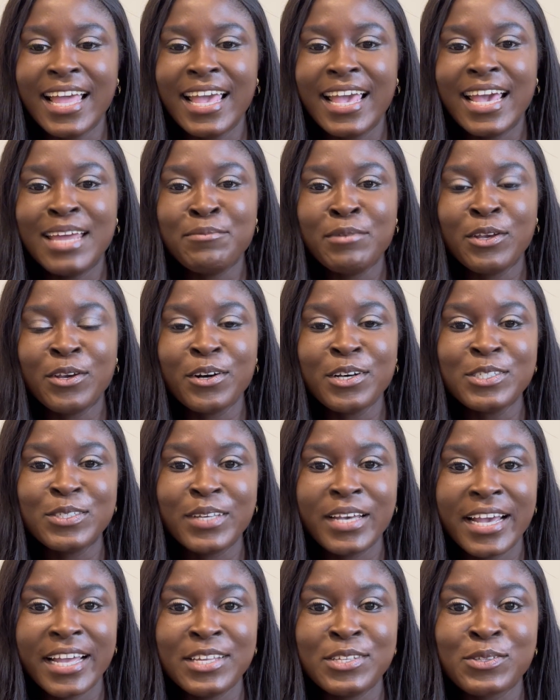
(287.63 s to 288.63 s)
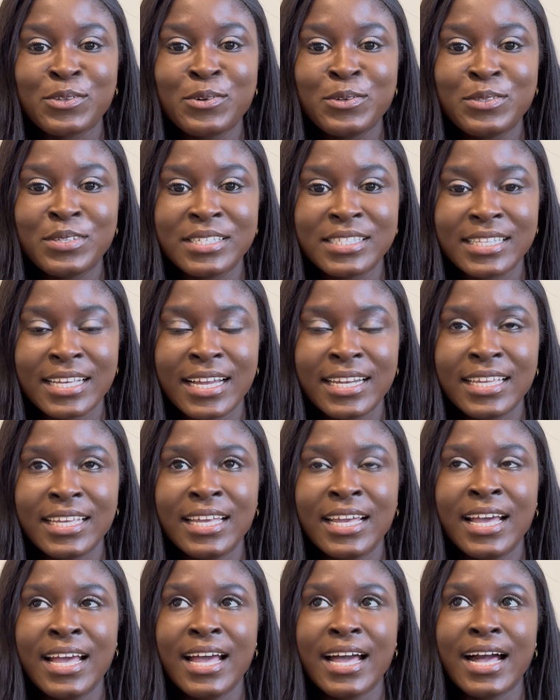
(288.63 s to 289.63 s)
And because you are in school to study,
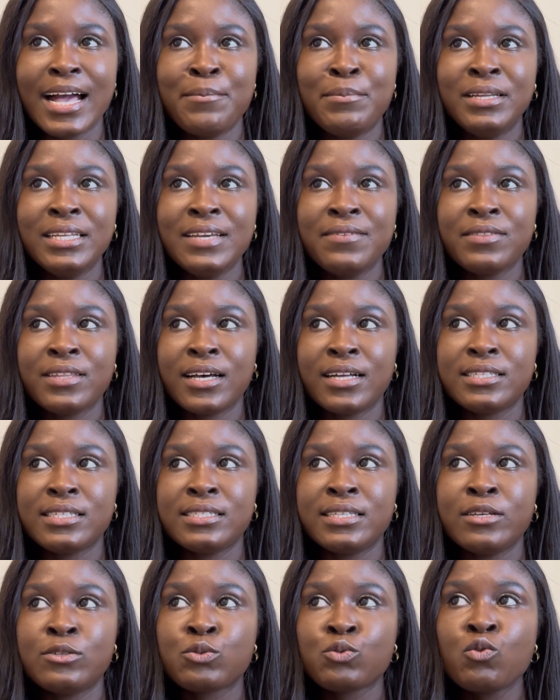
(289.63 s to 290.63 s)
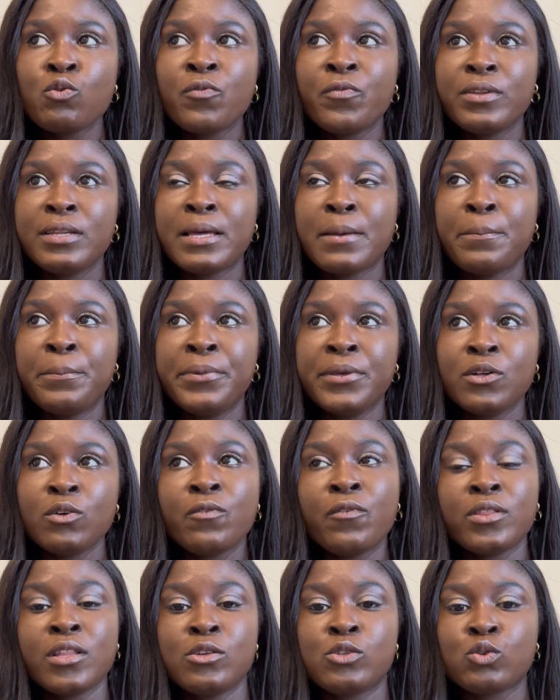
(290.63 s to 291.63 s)
I believe that the bill
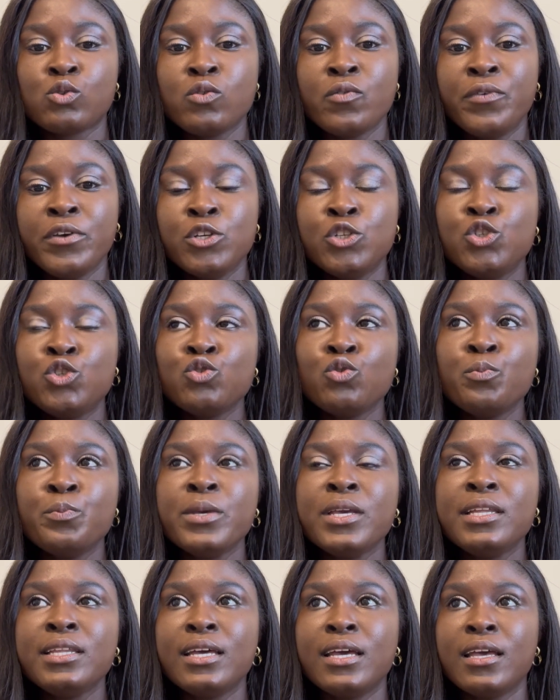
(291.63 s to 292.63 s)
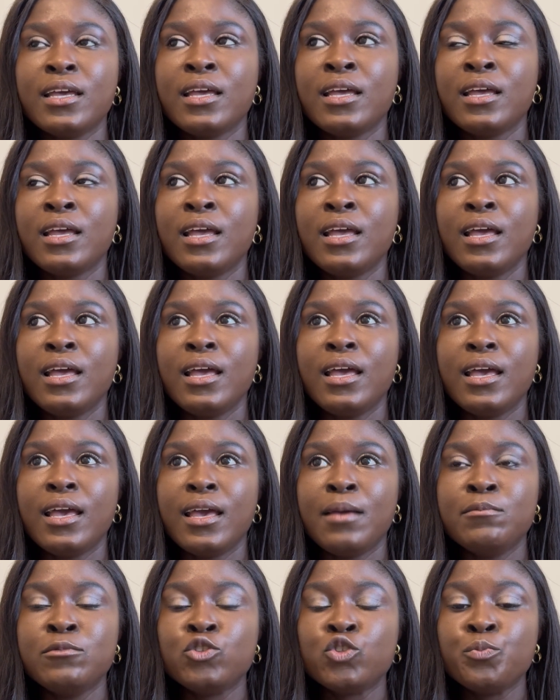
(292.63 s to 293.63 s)
for the school fees should be
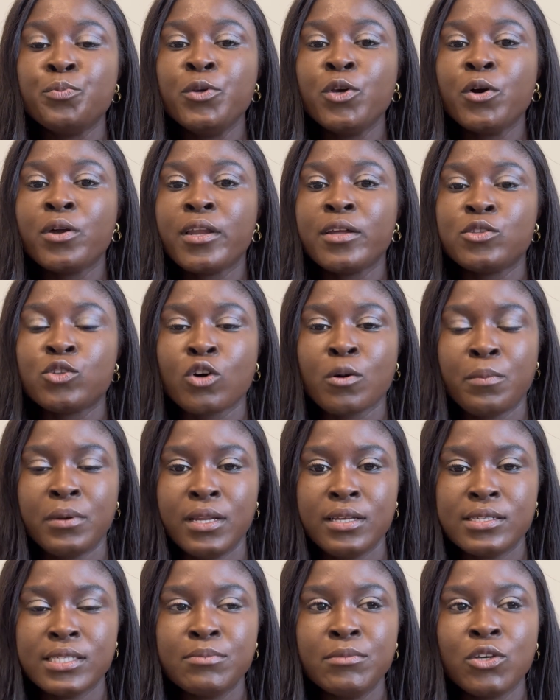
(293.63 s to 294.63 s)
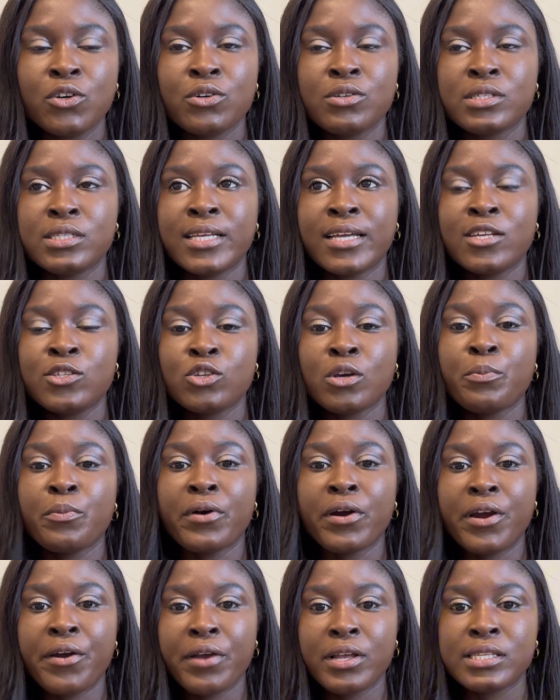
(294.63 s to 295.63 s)
on the top list, because that is your
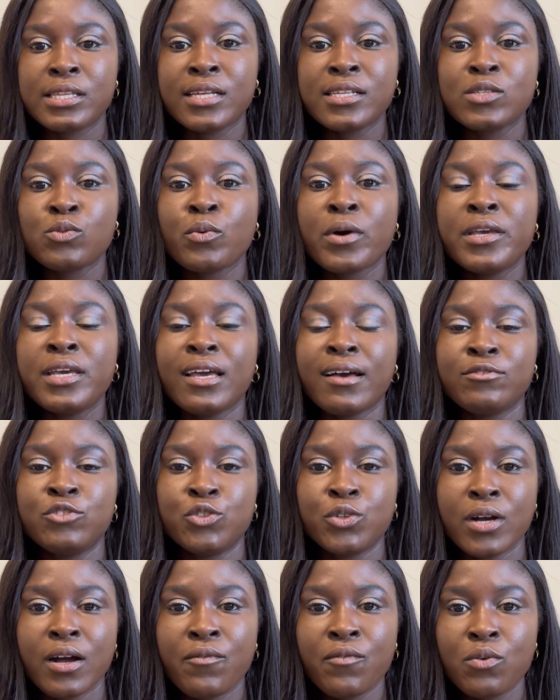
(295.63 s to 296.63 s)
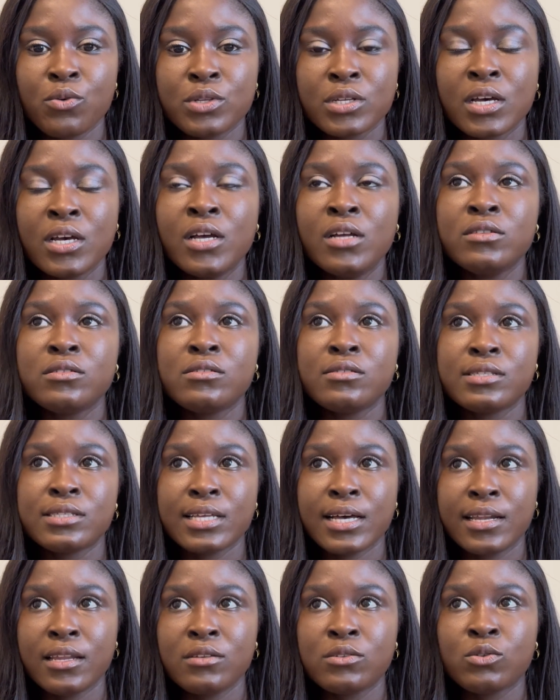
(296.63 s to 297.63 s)
priority. That is why you have traveled to
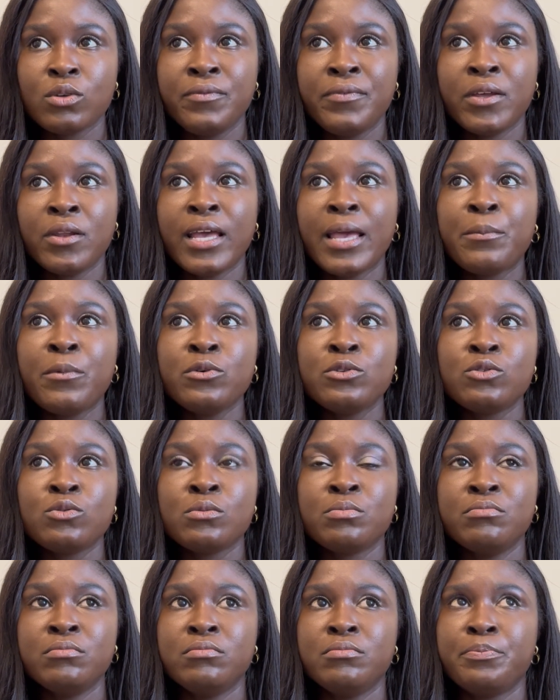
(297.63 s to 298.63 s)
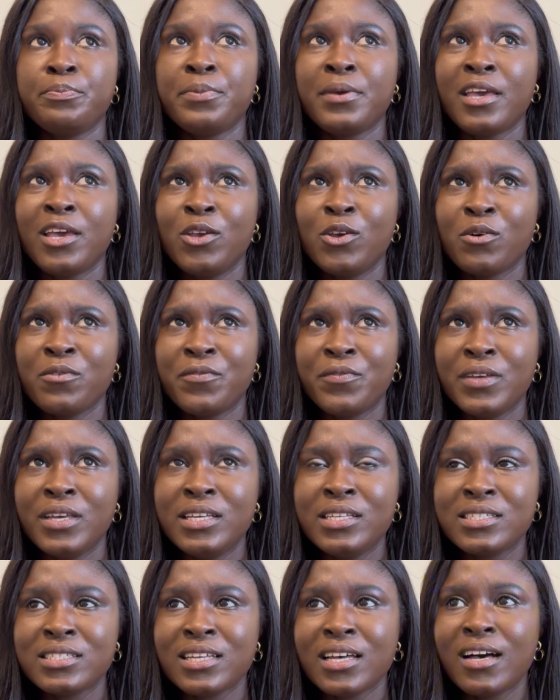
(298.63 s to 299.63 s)
study. So if you're not able to pay your
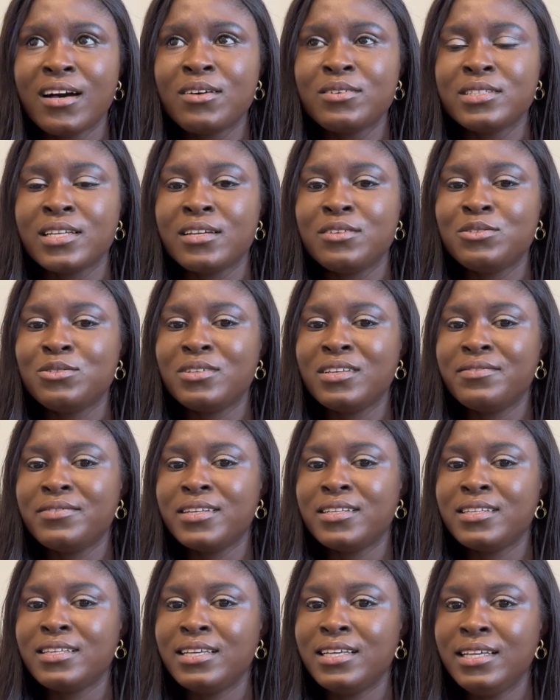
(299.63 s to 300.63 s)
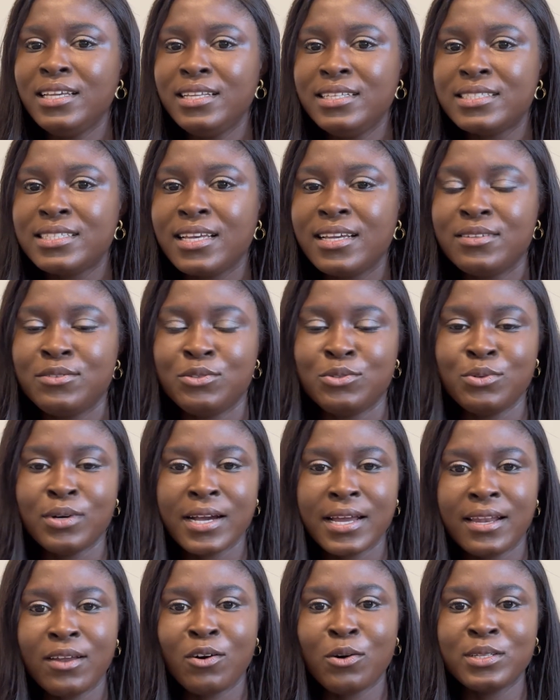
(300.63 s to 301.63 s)
fees, how then do you even eat and do
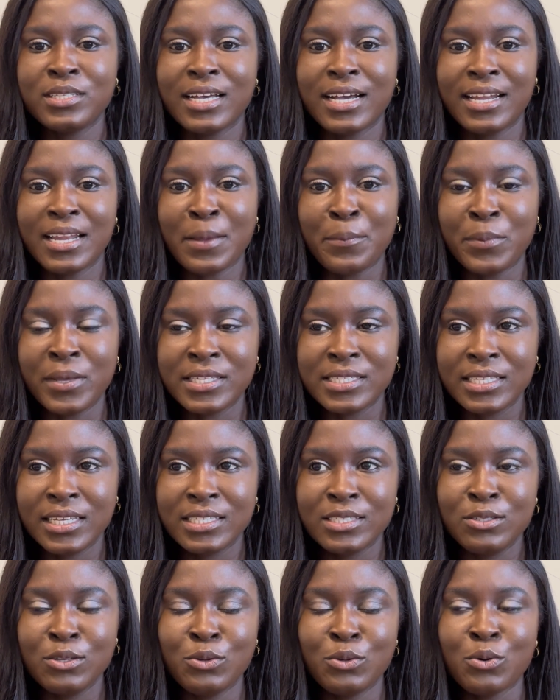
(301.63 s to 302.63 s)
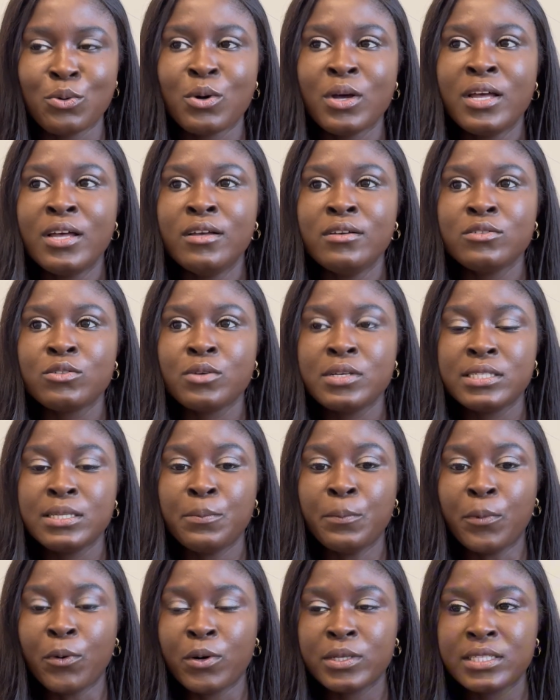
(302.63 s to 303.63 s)
all the other basics, you know? So it's
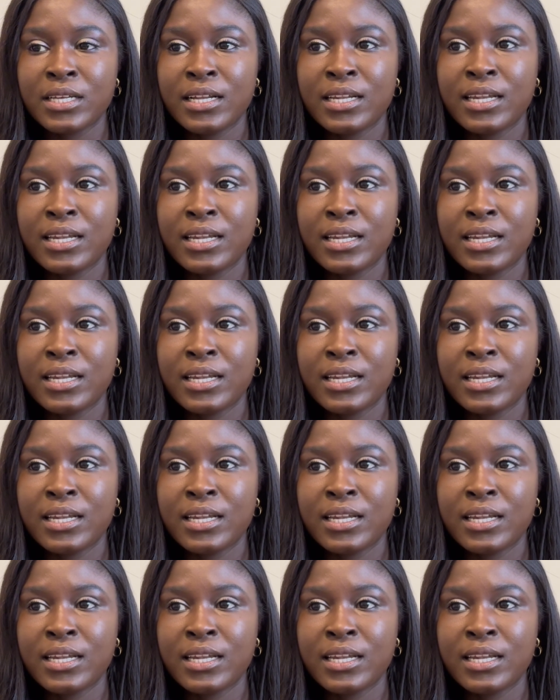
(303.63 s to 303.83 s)
important